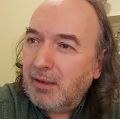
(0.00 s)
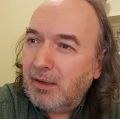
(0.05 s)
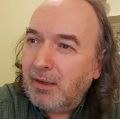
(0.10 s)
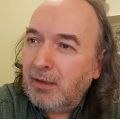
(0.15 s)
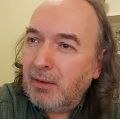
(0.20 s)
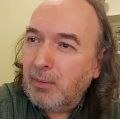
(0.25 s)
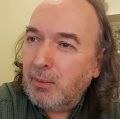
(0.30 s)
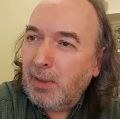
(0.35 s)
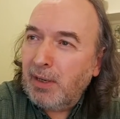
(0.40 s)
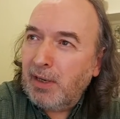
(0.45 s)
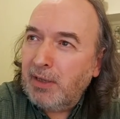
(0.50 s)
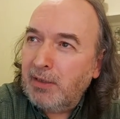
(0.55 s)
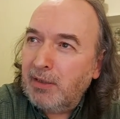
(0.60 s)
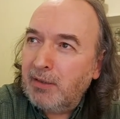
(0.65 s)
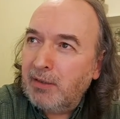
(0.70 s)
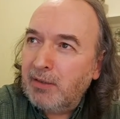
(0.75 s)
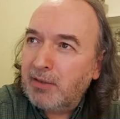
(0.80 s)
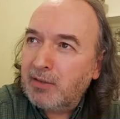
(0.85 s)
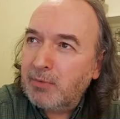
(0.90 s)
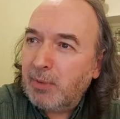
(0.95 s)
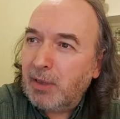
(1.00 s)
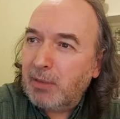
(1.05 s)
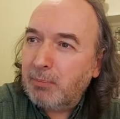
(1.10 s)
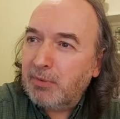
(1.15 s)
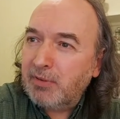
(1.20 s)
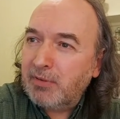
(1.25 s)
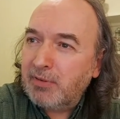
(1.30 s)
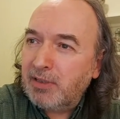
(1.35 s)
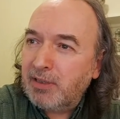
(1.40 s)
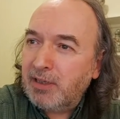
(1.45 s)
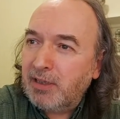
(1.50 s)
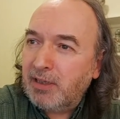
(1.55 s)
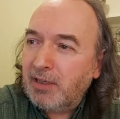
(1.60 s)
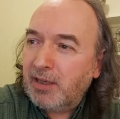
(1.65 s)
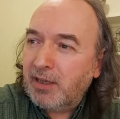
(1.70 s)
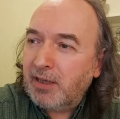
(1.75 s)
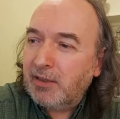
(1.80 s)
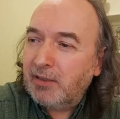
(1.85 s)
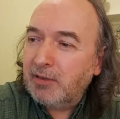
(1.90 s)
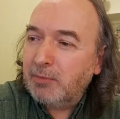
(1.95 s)
And Gawain in this might be seen,
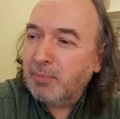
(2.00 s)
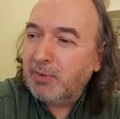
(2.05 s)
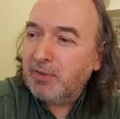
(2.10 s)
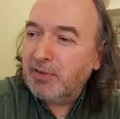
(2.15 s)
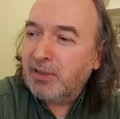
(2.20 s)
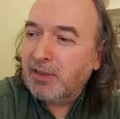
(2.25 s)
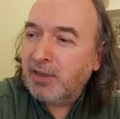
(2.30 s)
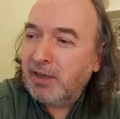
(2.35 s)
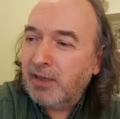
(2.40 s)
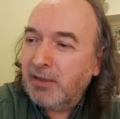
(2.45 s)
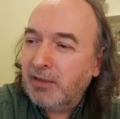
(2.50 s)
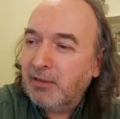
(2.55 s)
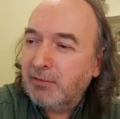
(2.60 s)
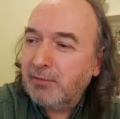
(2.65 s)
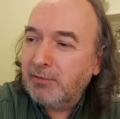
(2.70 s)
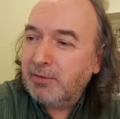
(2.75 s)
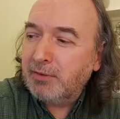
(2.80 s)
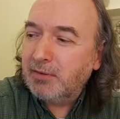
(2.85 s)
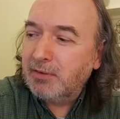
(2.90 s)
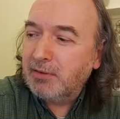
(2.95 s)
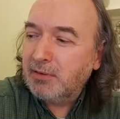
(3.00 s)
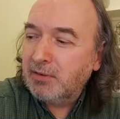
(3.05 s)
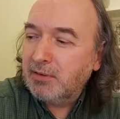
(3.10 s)
I hope, as a kind of